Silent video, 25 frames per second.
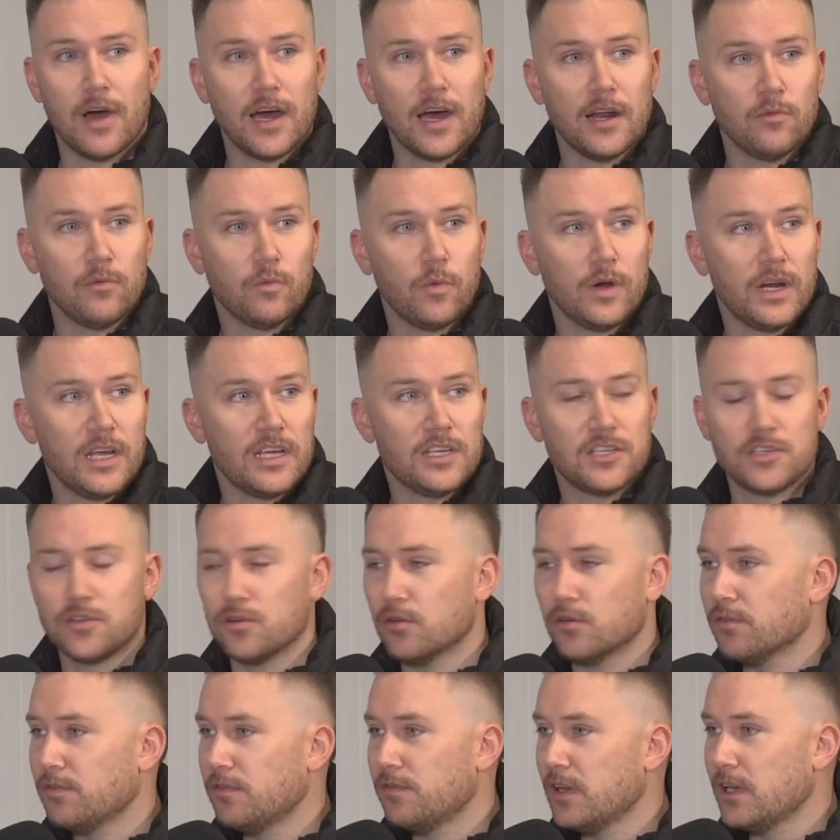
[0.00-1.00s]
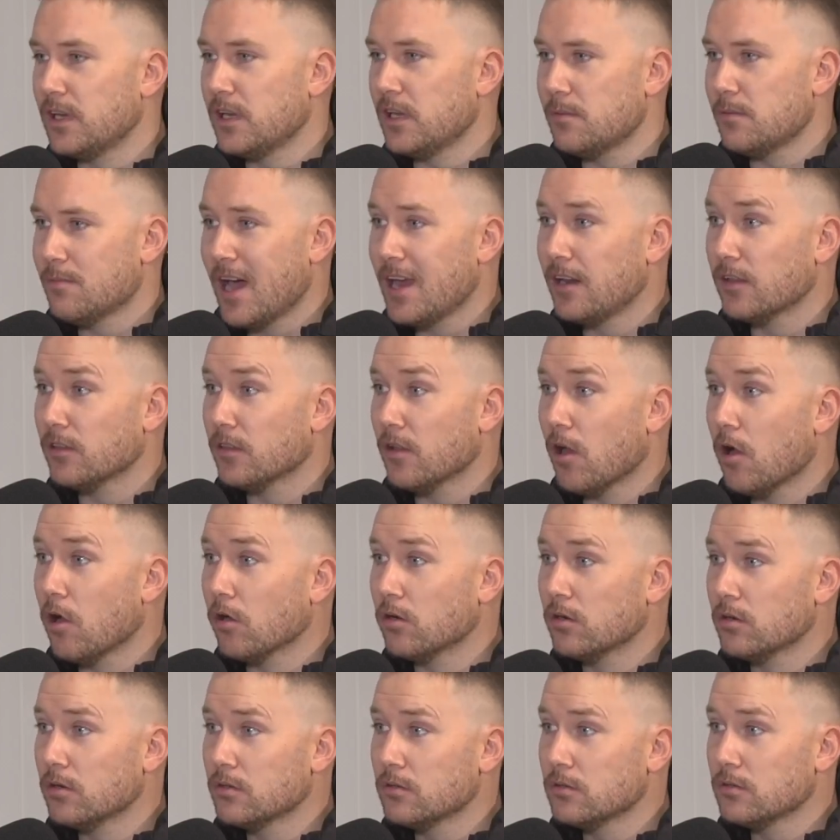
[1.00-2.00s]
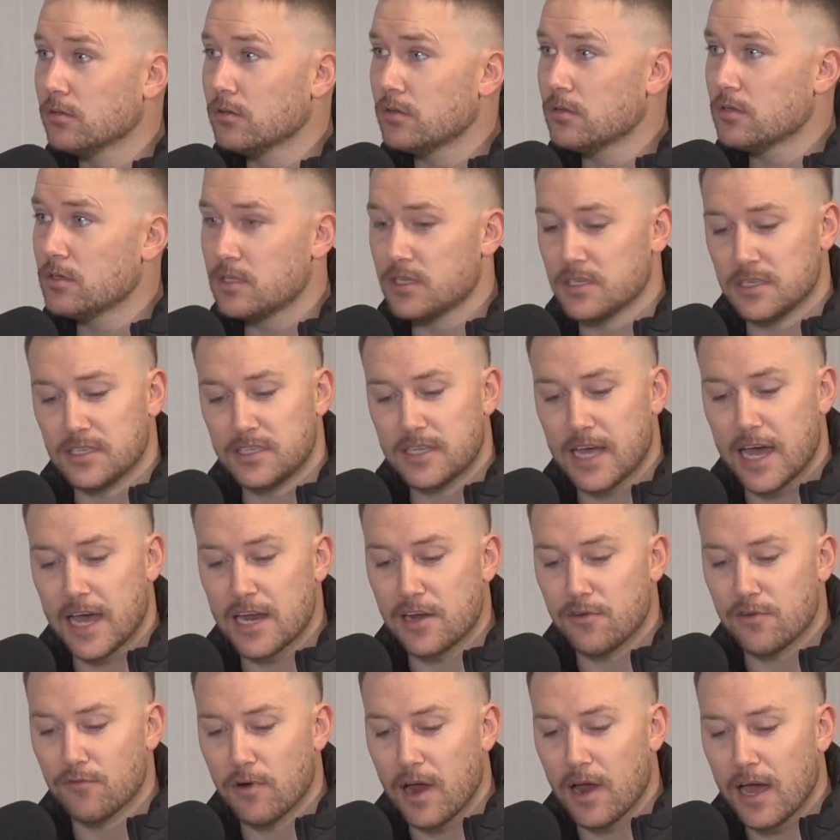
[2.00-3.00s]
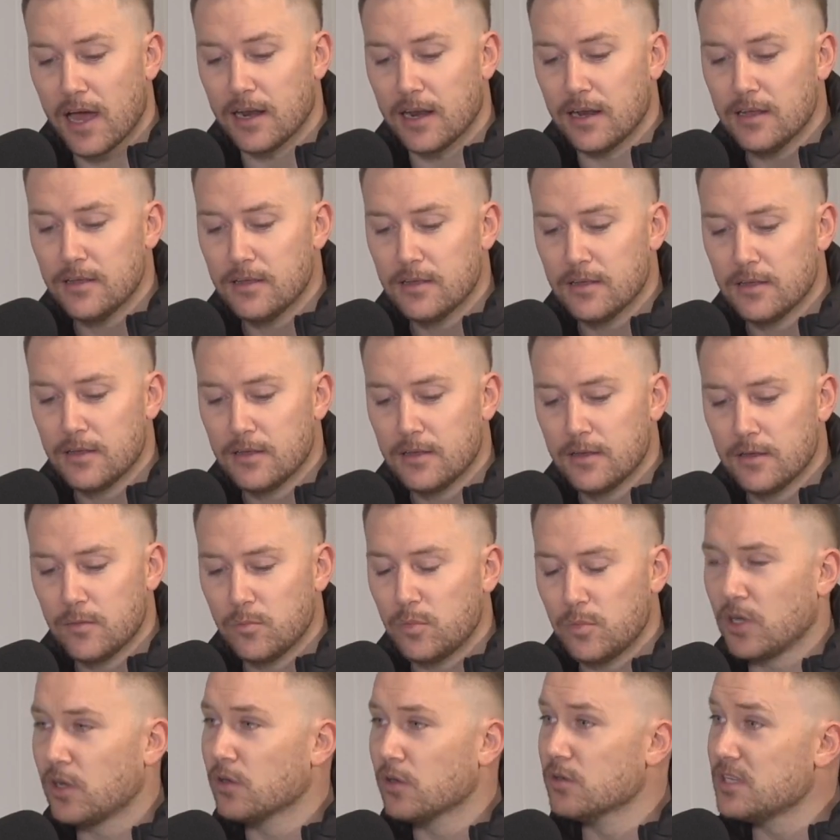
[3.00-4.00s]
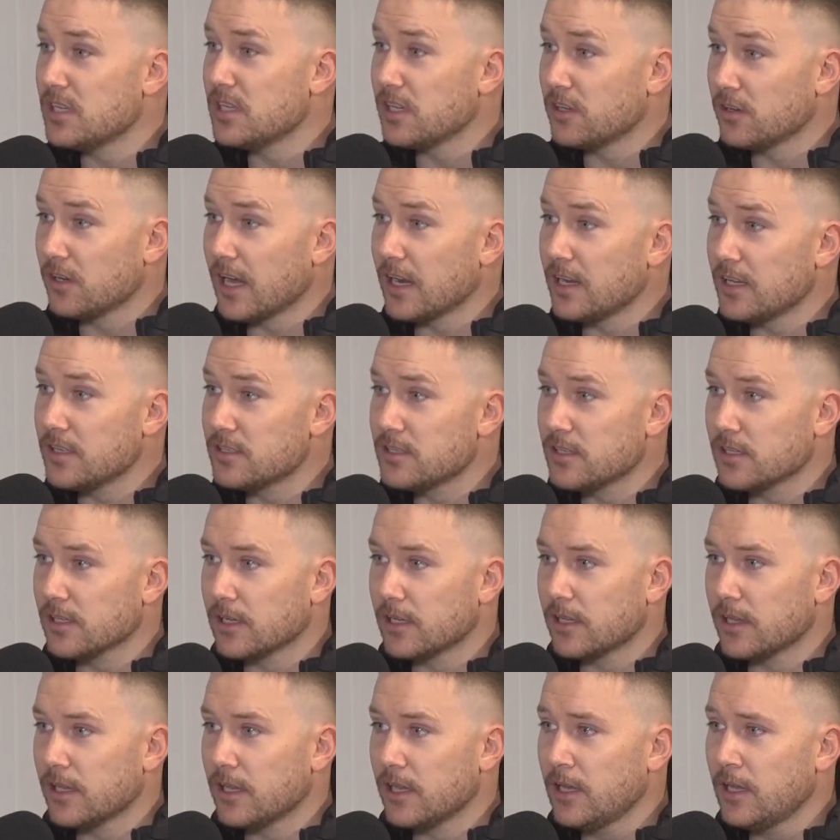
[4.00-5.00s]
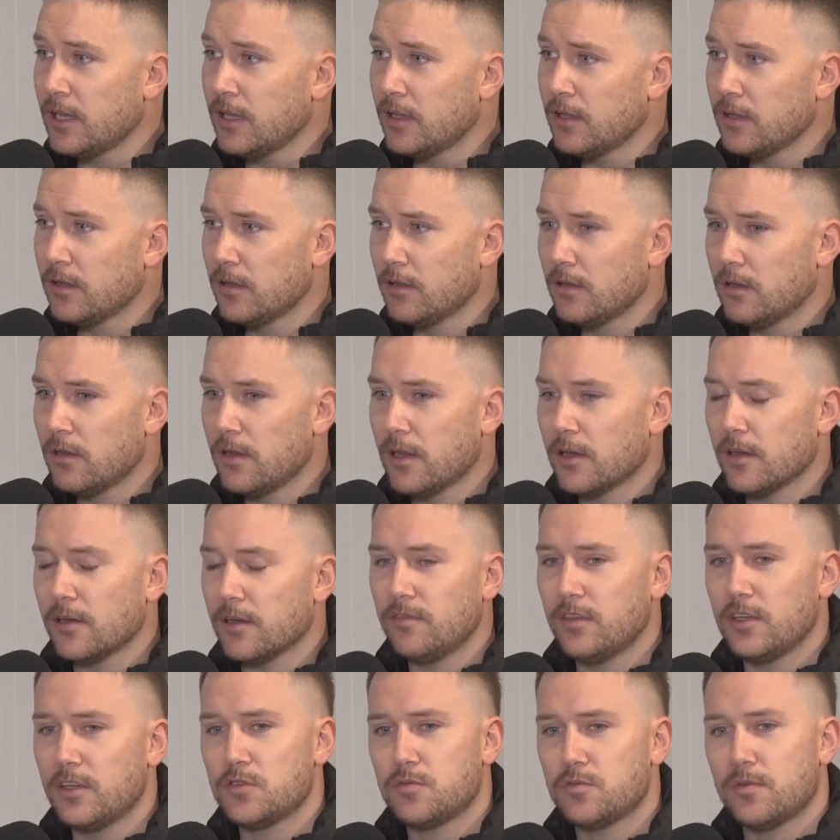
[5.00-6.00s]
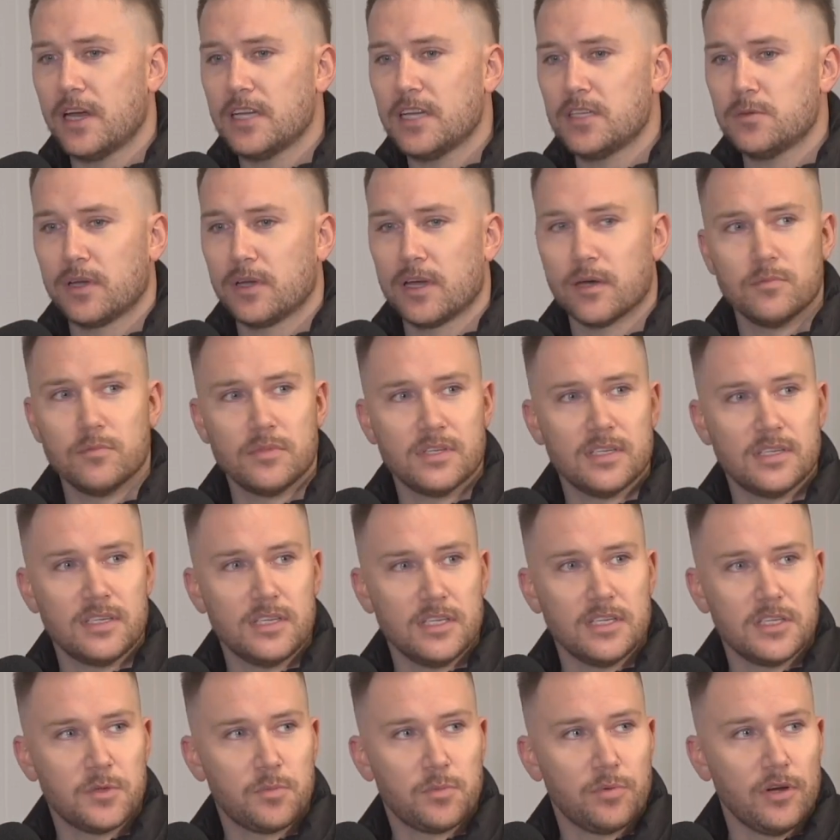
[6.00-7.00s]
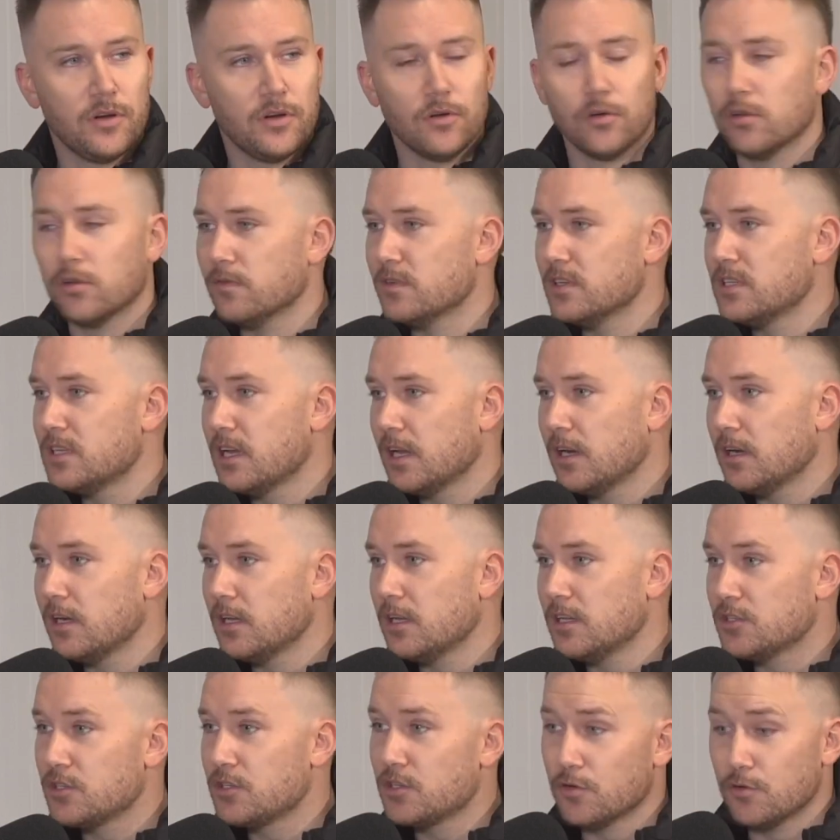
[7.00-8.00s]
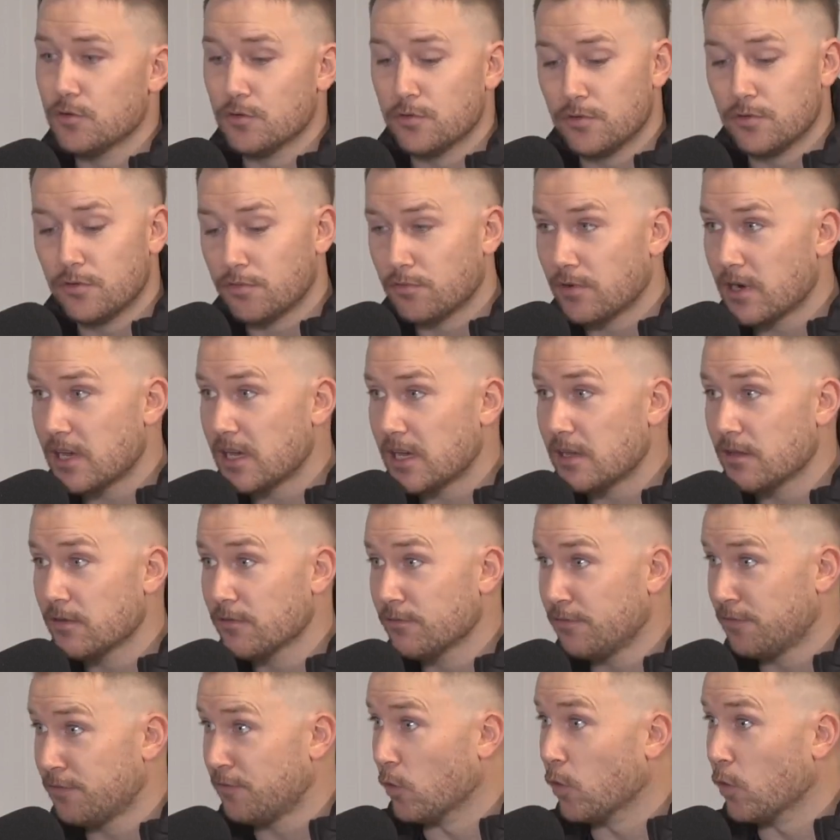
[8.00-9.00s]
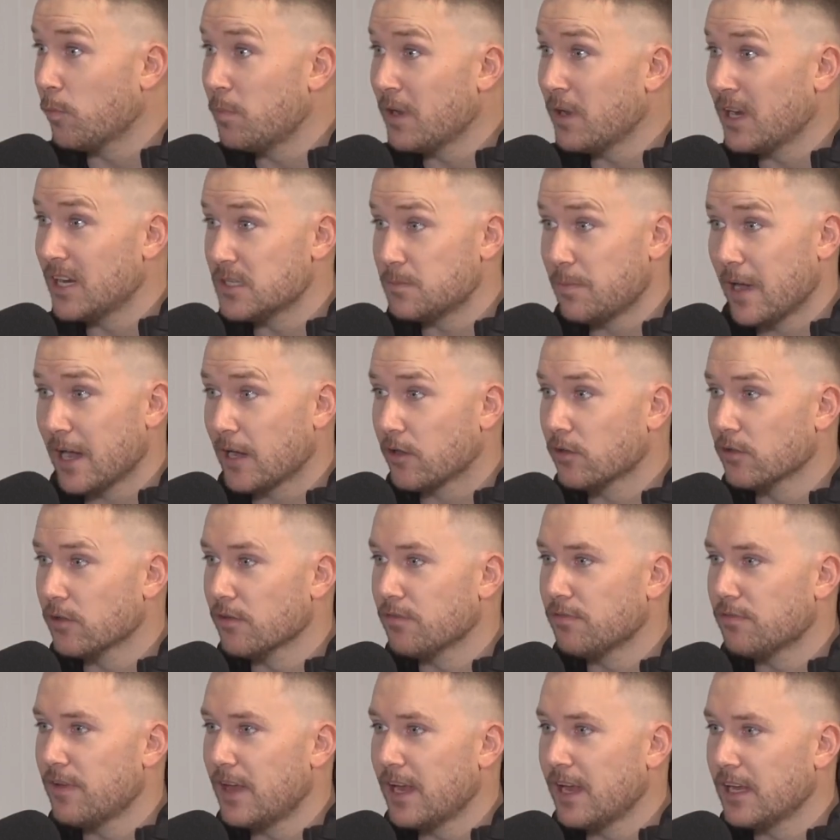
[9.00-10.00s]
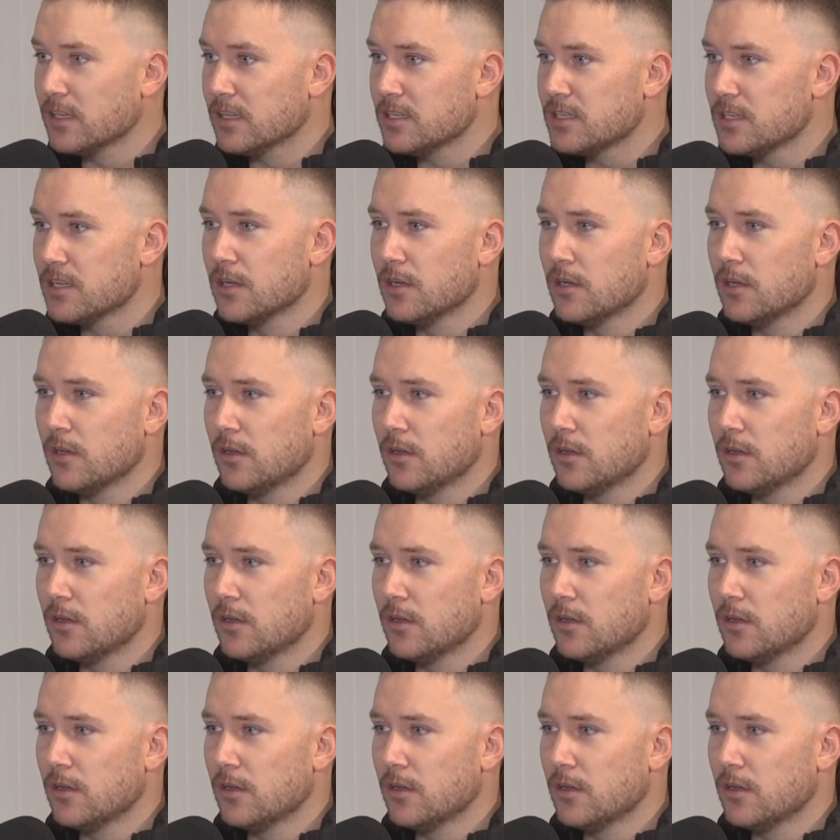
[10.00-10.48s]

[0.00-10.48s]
run when he saw fit, and he made a long, sustained run because he could get into the clear. Now, if this race becomes a sit sprint and all of a sudden he's 2, 3, 4 pairs back on the fence,